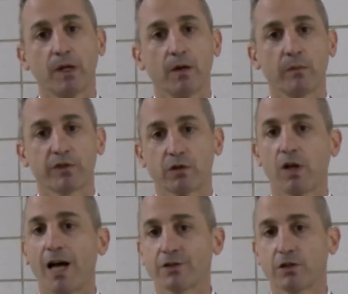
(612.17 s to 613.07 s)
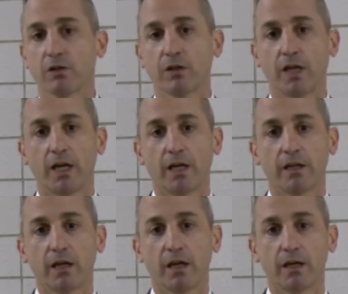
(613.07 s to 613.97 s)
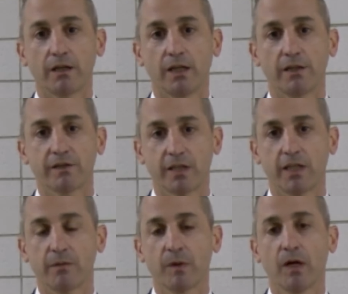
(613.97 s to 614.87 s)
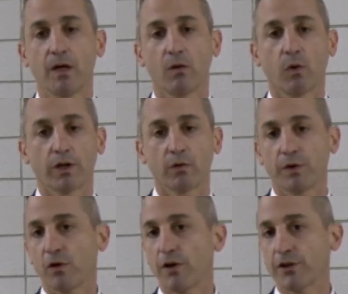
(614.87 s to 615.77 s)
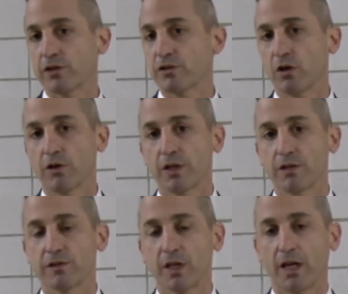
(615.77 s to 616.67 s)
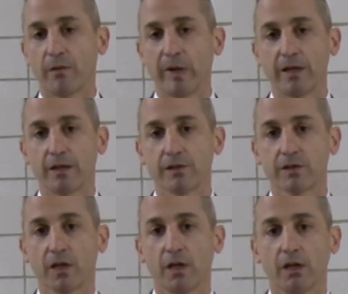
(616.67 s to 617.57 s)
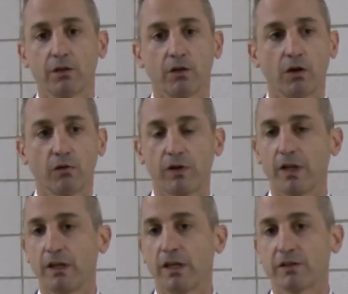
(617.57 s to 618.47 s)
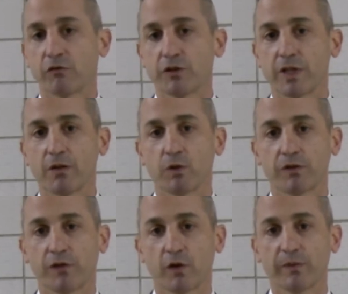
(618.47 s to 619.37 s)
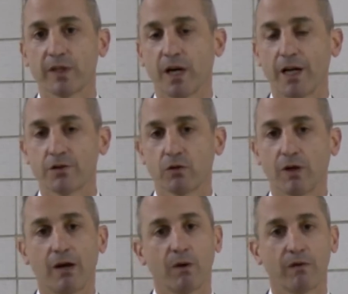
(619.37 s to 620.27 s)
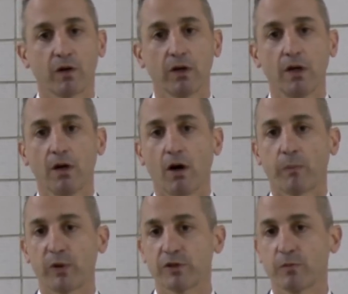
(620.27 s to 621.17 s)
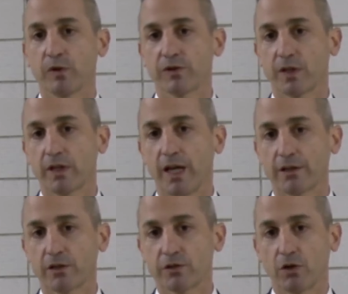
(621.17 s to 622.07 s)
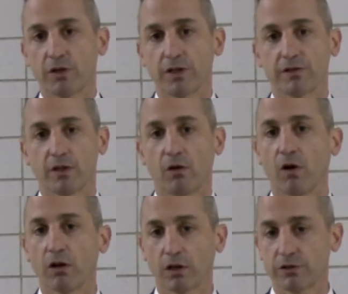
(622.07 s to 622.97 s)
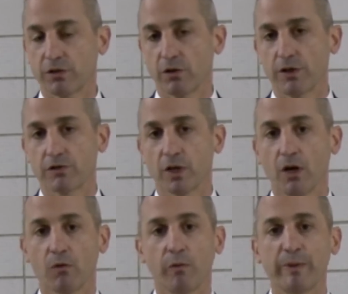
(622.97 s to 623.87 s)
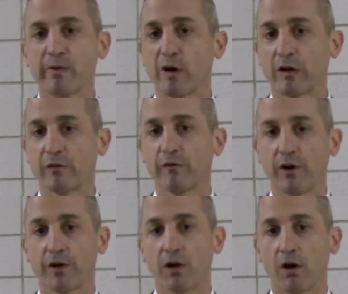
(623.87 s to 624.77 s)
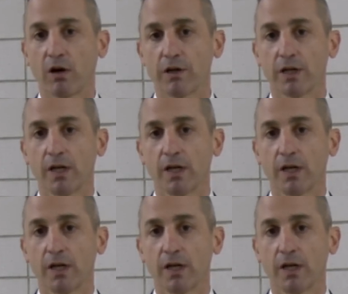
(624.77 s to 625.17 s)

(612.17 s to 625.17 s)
Mr. Lossell and his team, working with all the custodians and maintenance, you know, this routine was filmed in the high school. However, our principals and head custodians and all our custodians will be working very hard